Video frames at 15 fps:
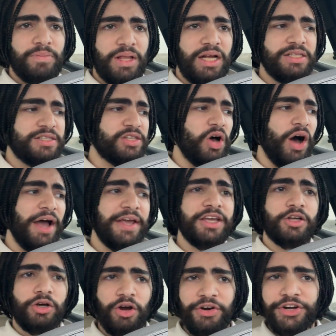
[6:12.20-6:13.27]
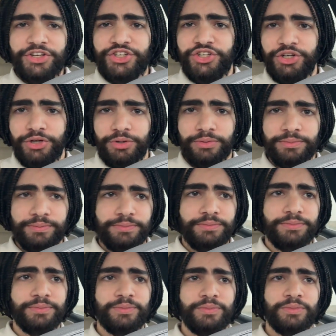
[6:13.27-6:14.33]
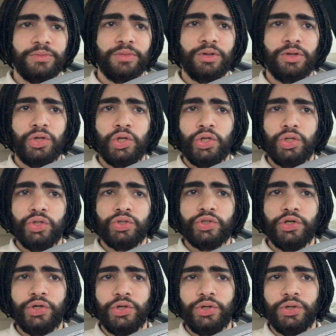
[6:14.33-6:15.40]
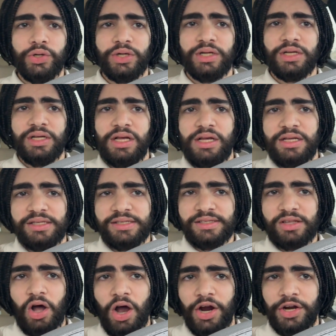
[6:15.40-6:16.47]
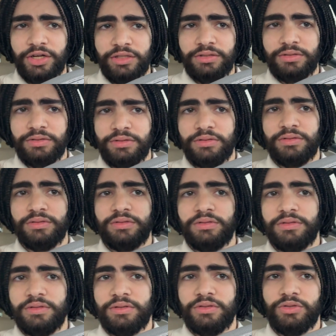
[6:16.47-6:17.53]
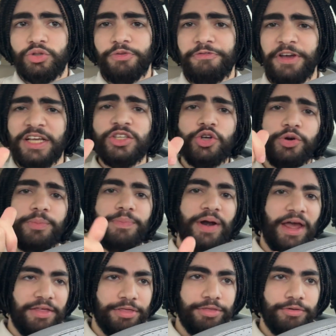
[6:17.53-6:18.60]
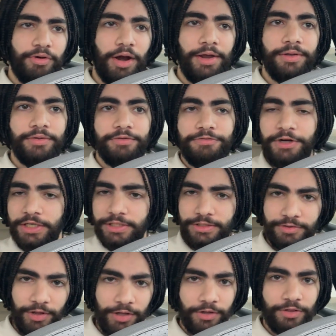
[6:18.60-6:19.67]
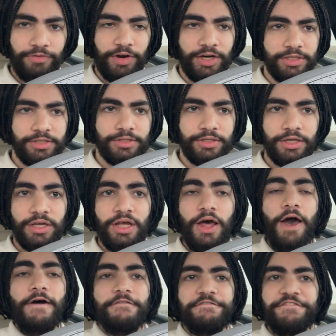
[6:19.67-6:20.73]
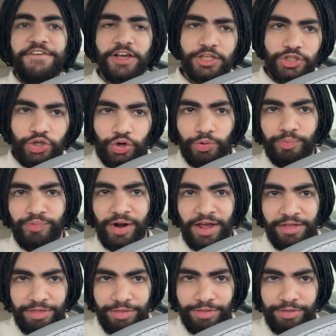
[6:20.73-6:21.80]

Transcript: And so I encourage you to start to fix your breath, right? First thing first, fix your breath.